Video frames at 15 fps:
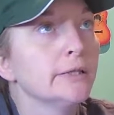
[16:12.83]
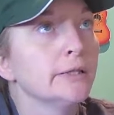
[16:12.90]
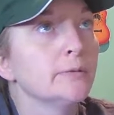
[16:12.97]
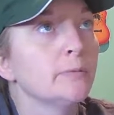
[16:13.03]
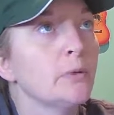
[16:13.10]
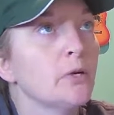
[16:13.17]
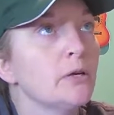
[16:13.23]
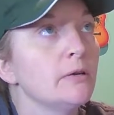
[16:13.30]

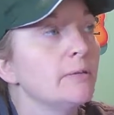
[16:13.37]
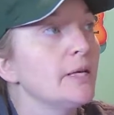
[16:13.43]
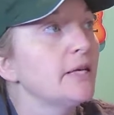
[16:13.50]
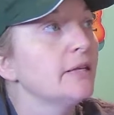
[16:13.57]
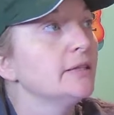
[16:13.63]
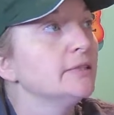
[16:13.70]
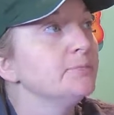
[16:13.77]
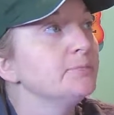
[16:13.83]
Pardon me.
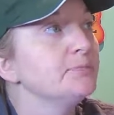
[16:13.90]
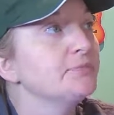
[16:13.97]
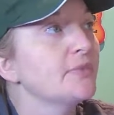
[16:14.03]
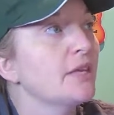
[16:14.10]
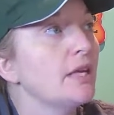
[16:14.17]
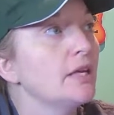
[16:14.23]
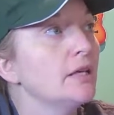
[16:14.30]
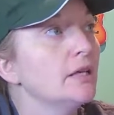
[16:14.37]

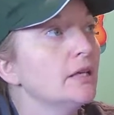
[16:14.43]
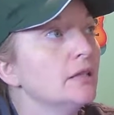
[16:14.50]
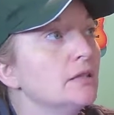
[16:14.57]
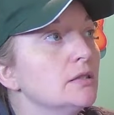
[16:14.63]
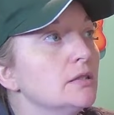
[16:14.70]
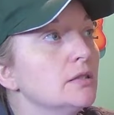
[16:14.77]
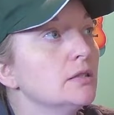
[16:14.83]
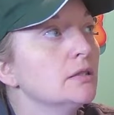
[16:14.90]
And
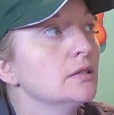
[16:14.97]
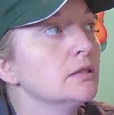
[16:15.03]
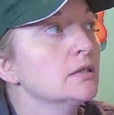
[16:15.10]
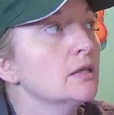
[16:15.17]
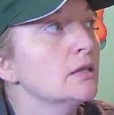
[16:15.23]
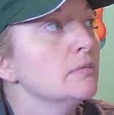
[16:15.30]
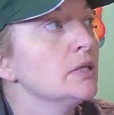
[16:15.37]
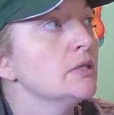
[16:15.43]
it's got to
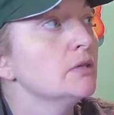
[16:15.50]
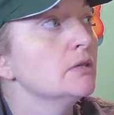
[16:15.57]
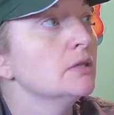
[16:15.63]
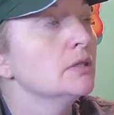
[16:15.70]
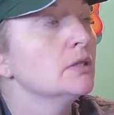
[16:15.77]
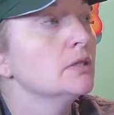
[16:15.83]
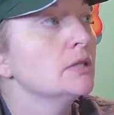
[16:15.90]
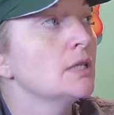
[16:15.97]
be on the
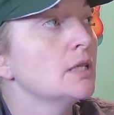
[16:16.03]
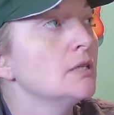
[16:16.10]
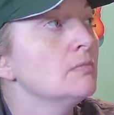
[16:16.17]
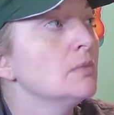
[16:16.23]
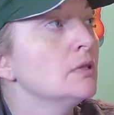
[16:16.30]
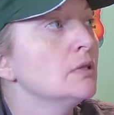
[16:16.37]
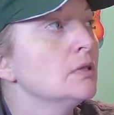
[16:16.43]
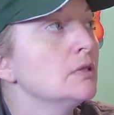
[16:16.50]
same
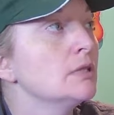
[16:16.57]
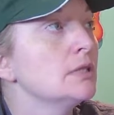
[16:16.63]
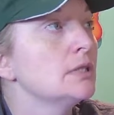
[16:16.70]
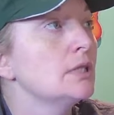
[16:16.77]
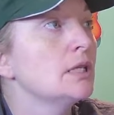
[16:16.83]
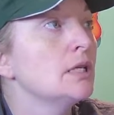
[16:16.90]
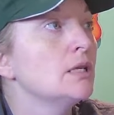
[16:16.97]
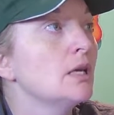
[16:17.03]

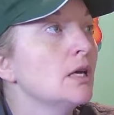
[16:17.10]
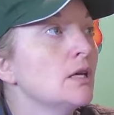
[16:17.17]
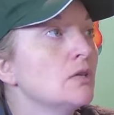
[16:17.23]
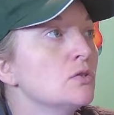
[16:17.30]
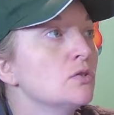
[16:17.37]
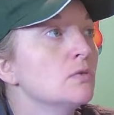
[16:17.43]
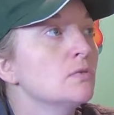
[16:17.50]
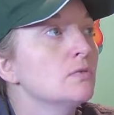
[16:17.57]
scene as
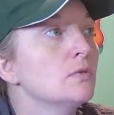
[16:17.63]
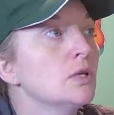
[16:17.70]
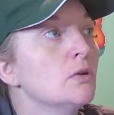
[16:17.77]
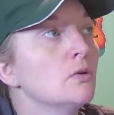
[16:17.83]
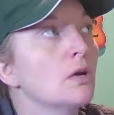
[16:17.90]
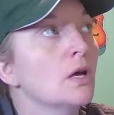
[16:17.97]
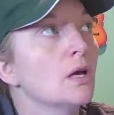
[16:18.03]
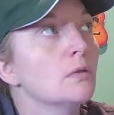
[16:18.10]
your video
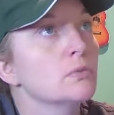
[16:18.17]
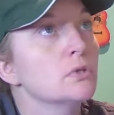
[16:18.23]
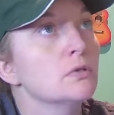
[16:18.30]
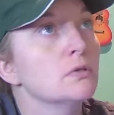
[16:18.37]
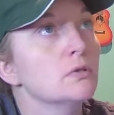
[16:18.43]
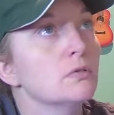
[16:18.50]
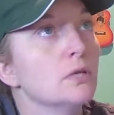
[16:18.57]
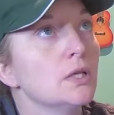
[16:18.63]
capture
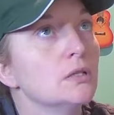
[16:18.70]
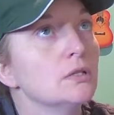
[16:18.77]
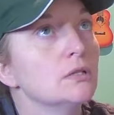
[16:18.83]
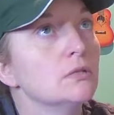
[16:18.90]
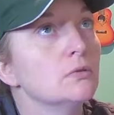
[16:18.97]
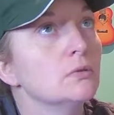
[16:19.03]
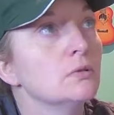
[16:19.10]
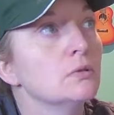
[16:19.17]
device in
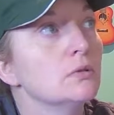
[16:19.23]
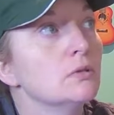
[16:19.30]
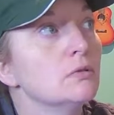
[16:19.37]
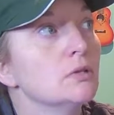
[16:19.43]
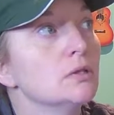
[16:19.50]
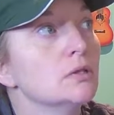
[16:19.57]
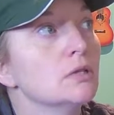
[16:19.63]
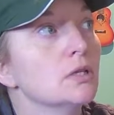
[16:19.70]
order to do
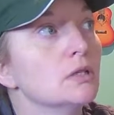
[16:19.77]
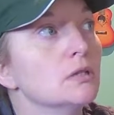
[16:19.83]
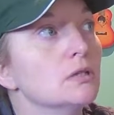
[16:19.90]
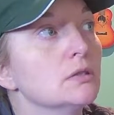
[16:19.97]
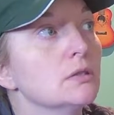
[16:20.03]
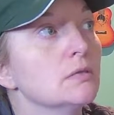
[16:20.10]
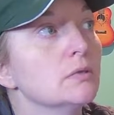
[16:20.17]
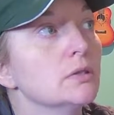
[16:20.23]
this kind of
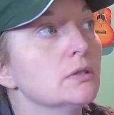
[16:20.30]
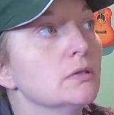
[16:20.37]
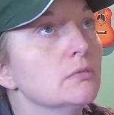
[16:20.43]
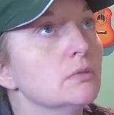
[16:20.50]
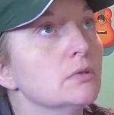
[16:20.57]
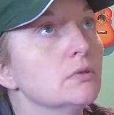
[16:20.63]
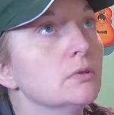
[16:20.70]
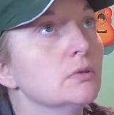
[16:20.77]
stuff that I'm
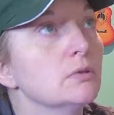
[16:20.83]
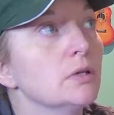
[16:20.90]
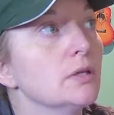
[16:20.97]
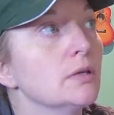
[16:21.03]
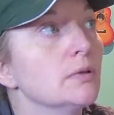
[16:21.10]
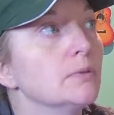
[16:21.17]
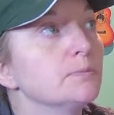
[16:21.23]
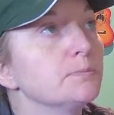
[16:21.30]
doing right now.